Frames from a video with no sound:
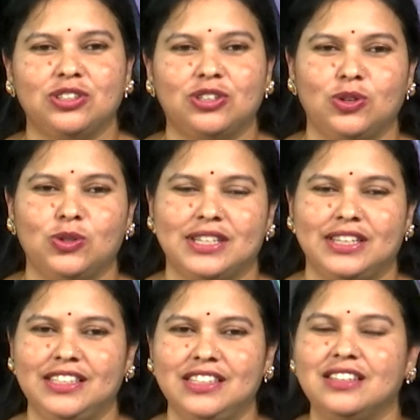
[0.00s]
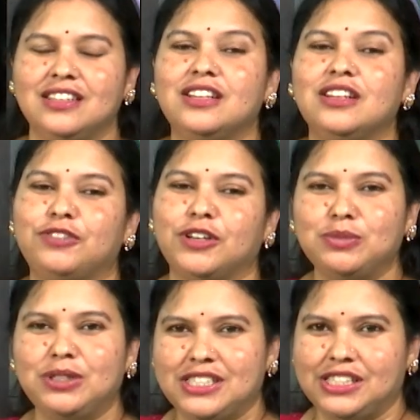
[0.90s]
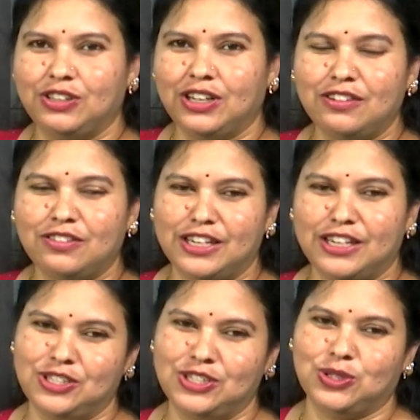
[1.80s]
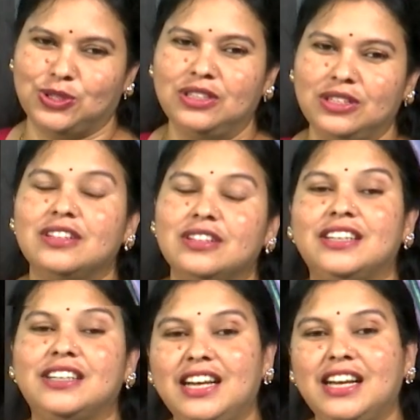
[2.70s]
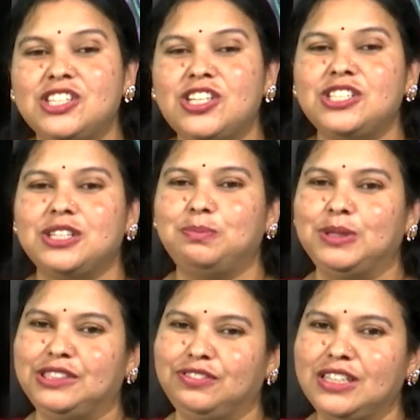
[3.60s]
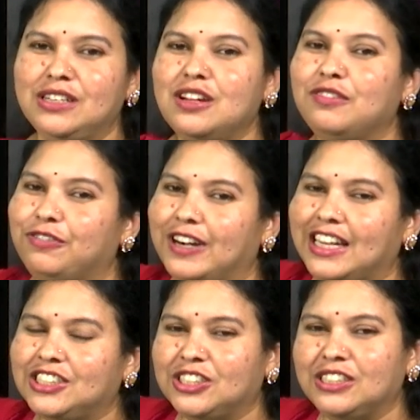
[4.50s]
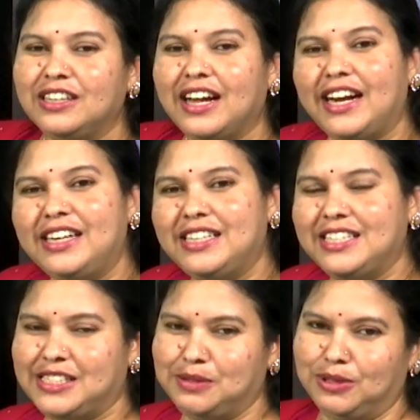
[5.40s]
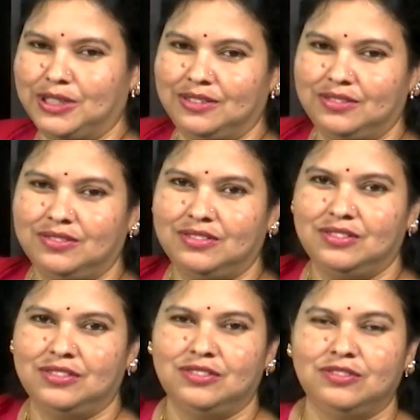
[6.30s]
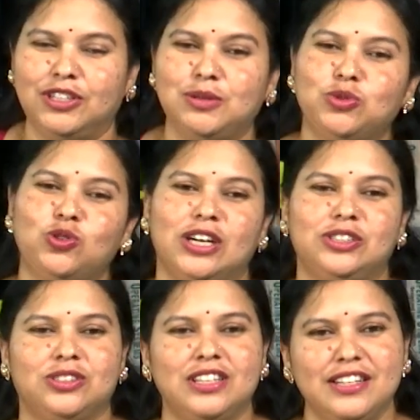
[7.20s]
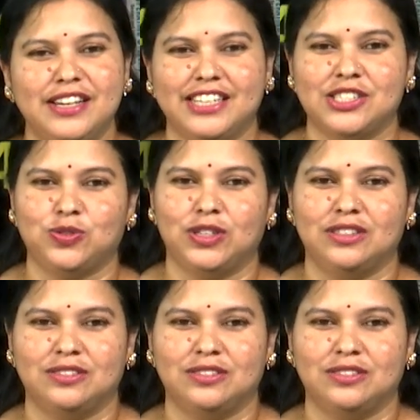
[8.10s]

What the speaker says: closely, from this you have understood the relationship between fraction and decimal. We will move on to the next one.